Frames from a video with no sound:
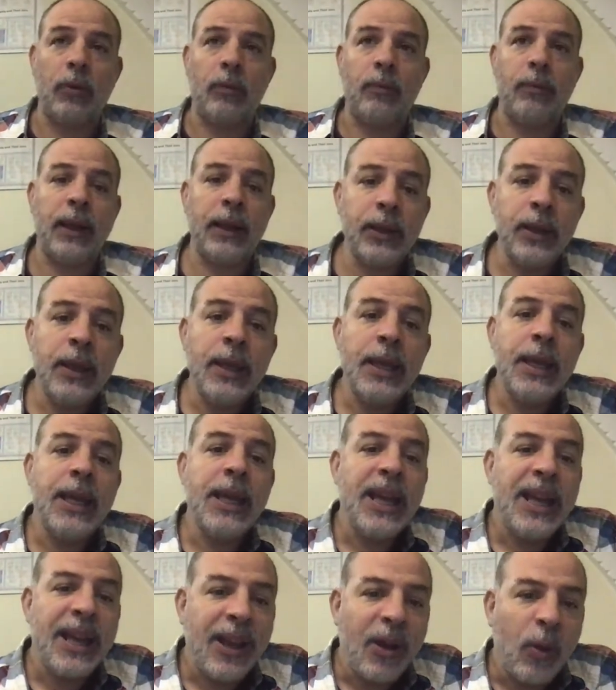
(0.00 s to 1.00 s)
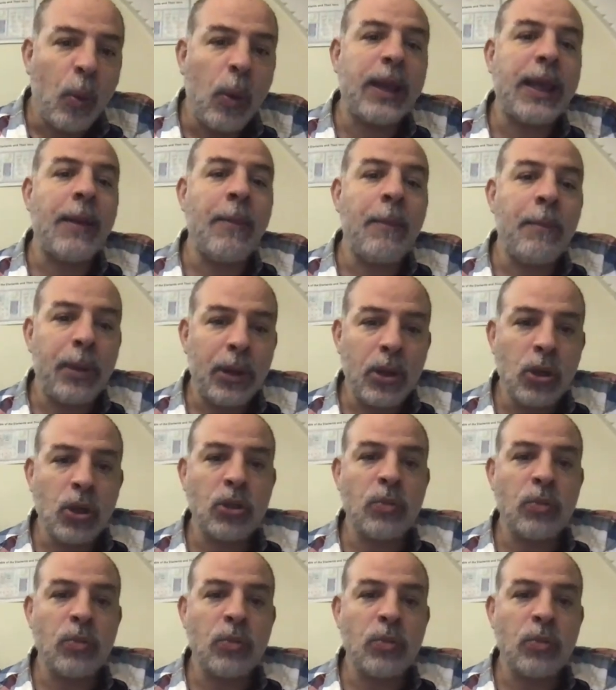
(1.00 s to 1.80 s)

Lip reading: but we can produce